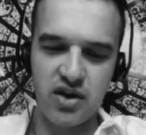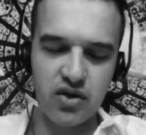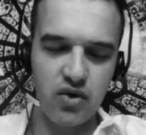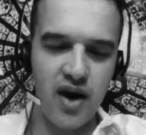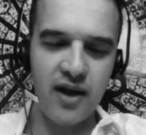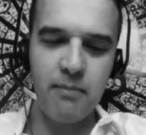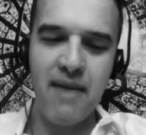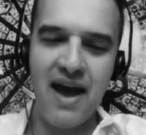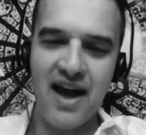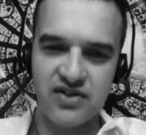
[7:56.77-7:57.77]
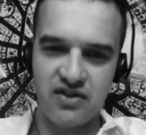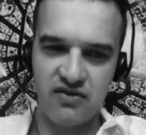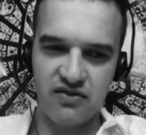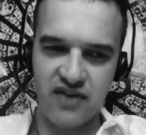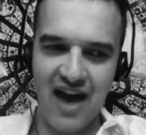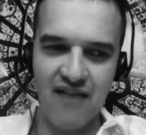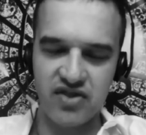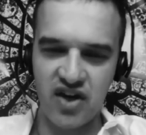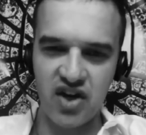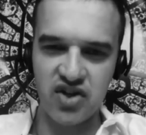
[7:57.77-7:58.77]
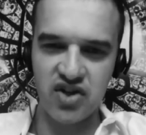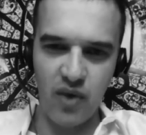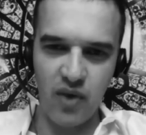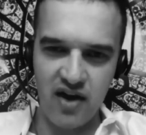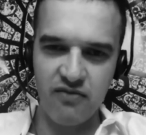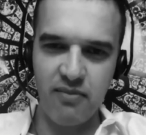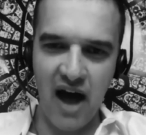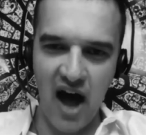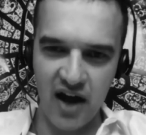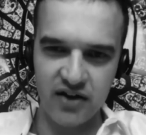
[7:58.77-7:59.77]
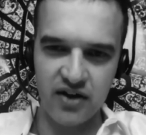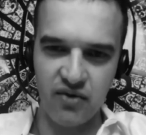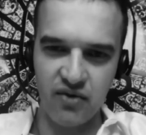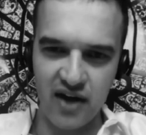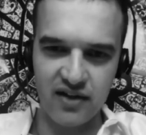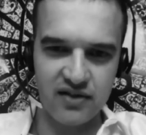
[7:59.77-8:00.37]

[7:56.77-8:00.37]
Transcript: creating massive cavitation wave behind it, right?